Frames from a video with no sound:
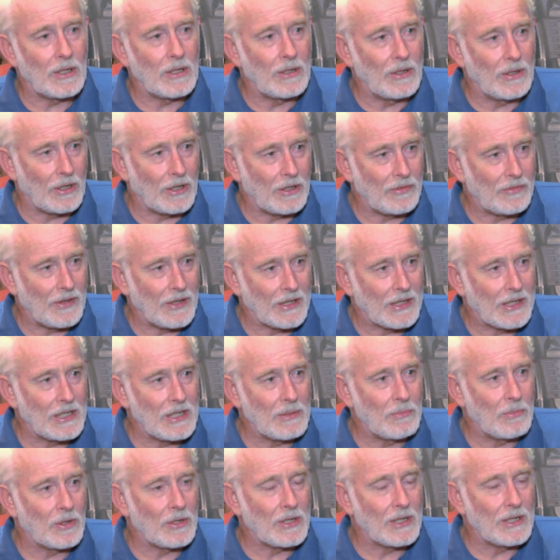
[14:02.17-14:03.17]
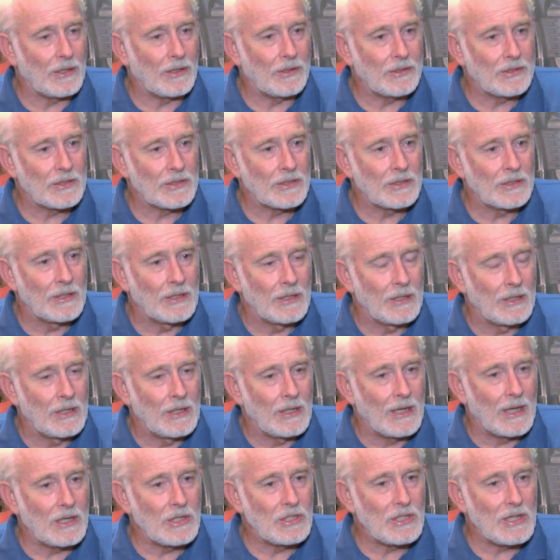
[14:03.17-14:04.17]
a laugh like anybody else.
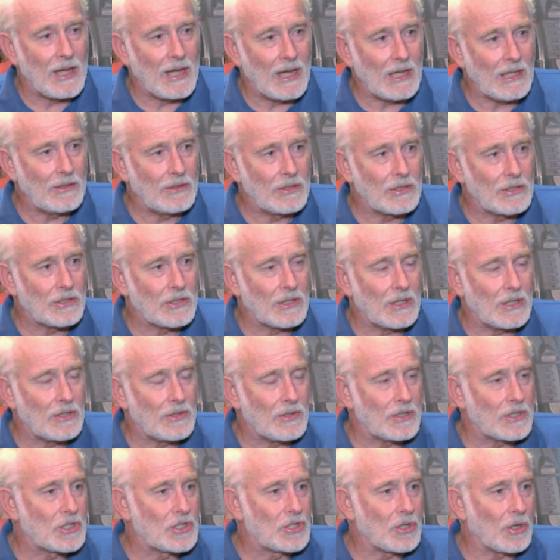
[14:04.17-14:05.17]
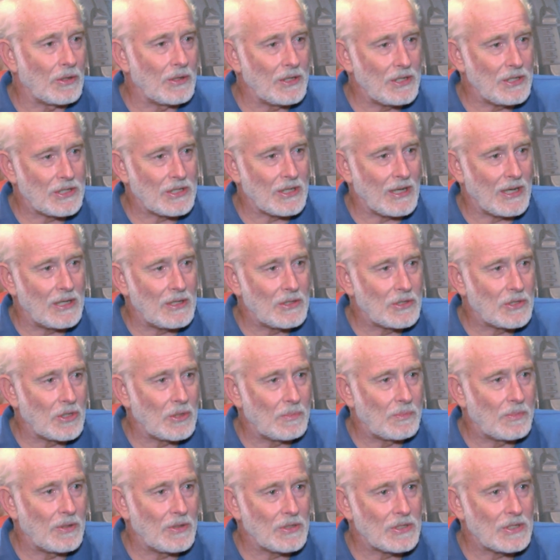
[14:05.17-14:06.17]
And she had this jolly side to
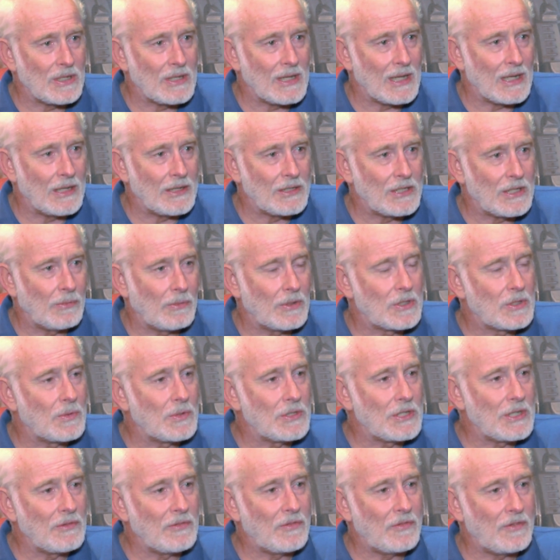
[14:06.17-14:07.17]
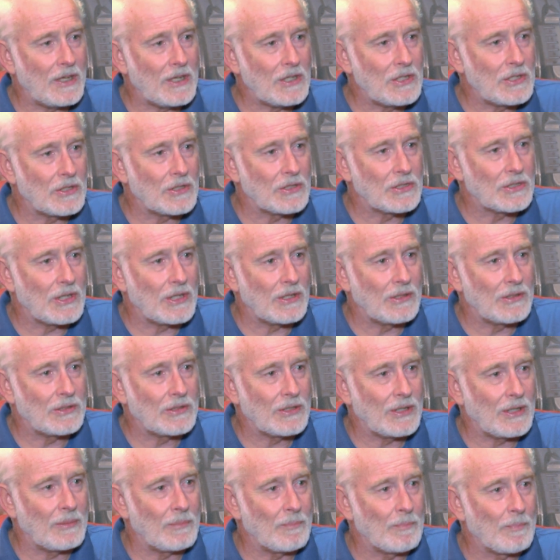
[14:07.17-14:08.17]
her personality, which was infectious,
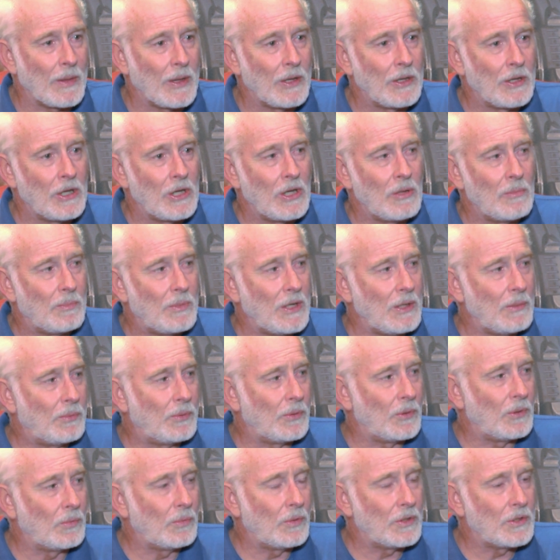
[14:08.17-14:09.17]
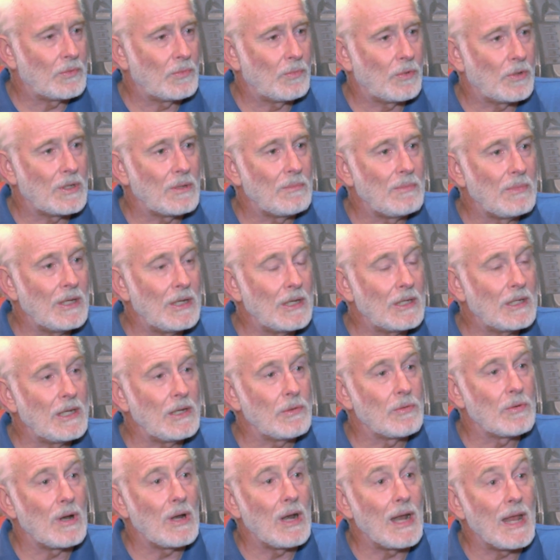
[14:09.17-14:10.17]
and people would
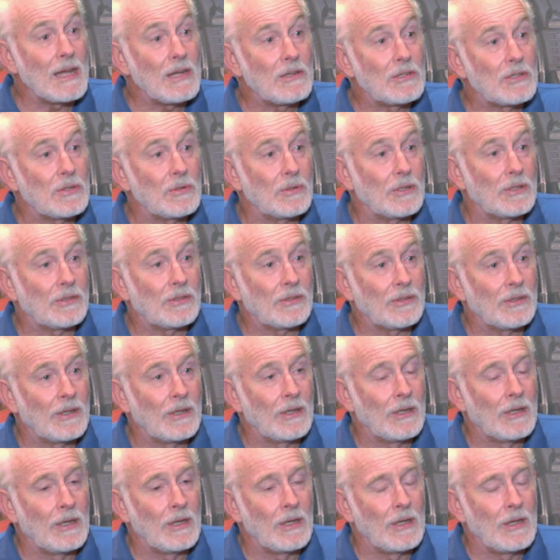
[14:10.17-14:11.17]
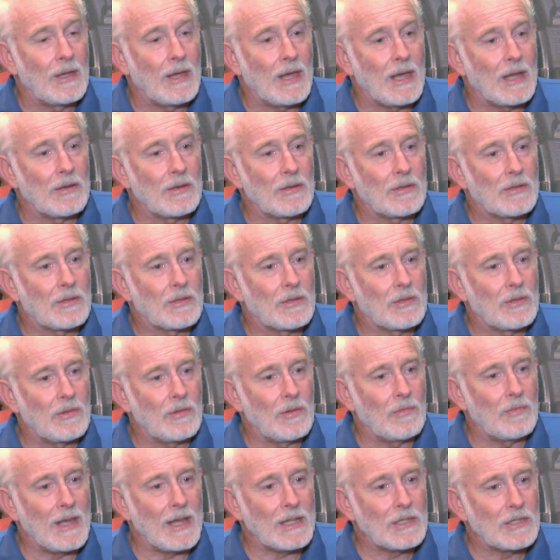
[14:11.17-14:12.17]
immediately relate to it. And
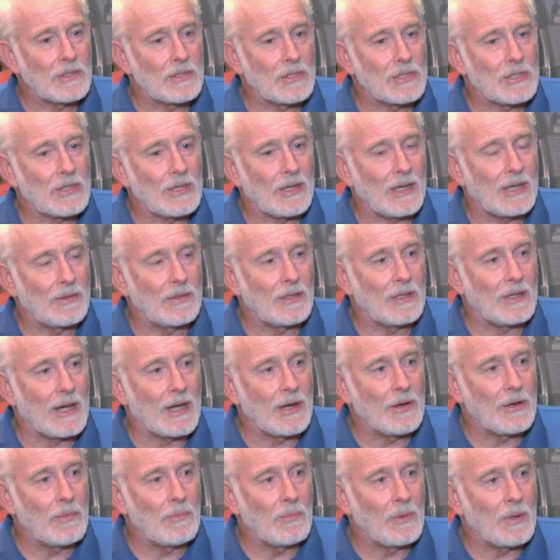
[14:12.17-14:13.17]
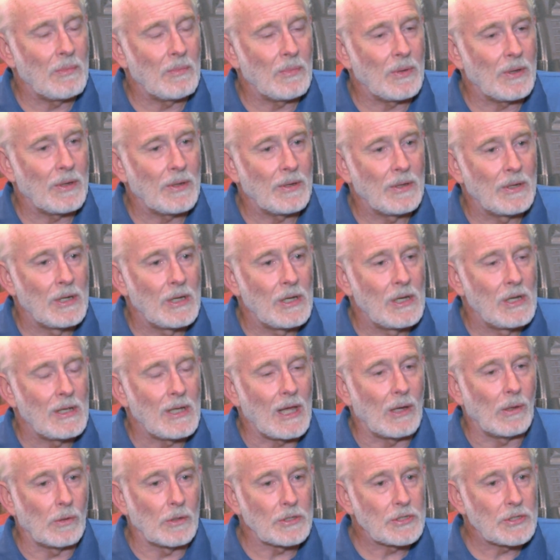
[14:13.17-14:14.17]
that's the side that I remember.
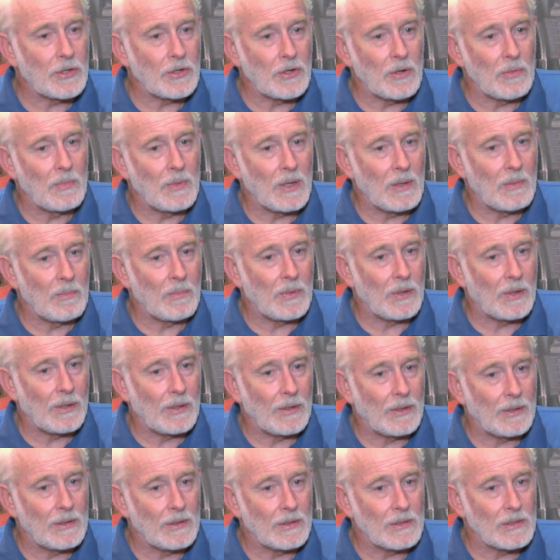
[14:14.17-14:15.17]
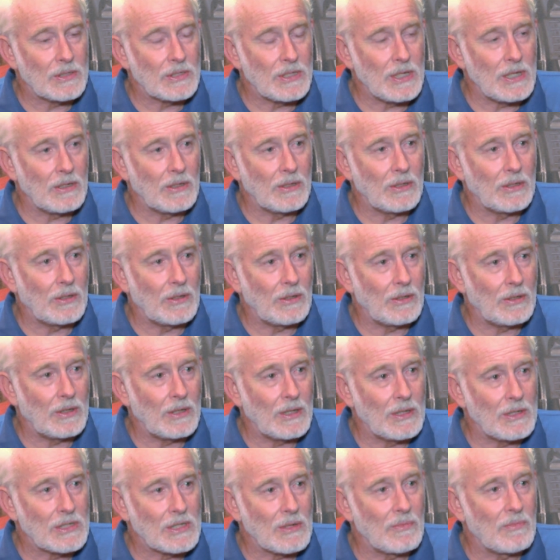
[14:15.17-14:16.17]
I also remember seeing her
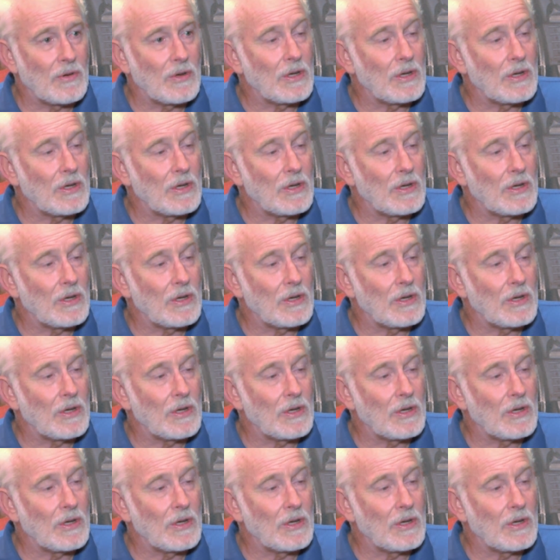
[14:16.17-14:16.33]
in some